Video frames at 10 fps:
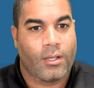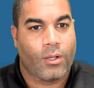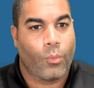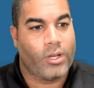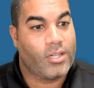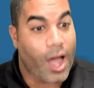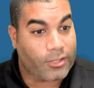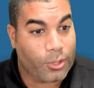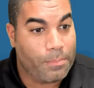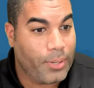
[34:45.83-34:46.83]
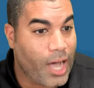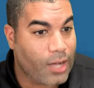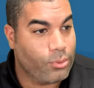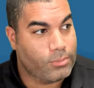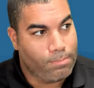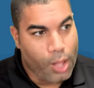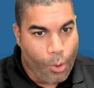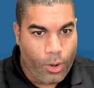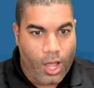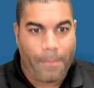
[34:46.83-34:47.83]
When Dr. Buck was
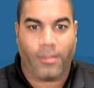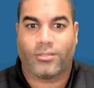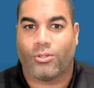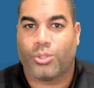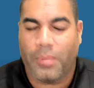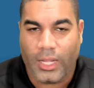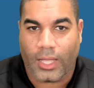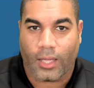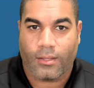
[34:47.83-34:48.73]
blowing up on social media.